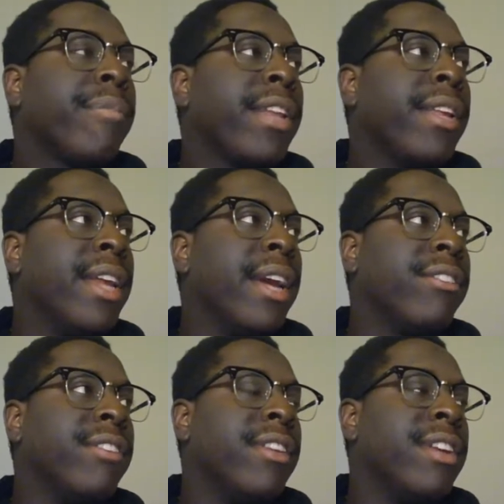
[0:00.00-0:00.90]
the
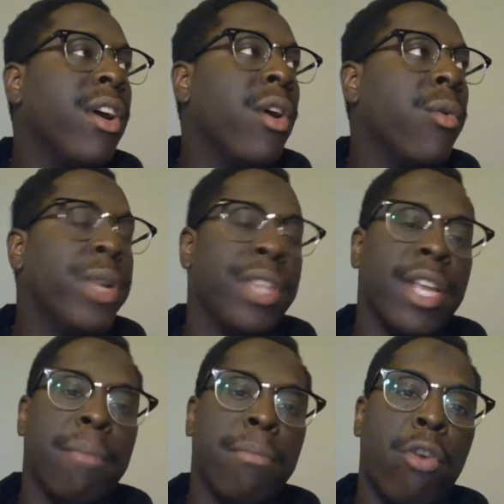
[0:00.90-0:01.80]
next, within
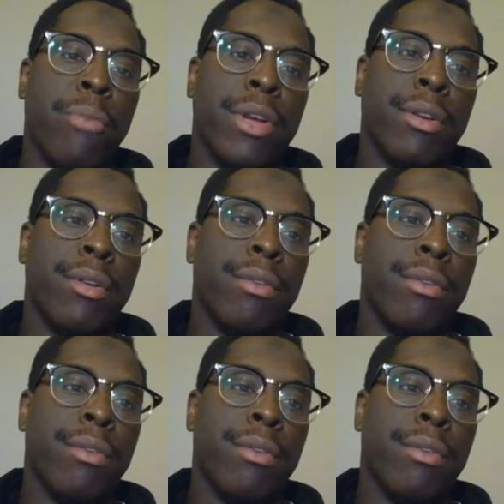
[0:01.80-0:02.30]
a moment,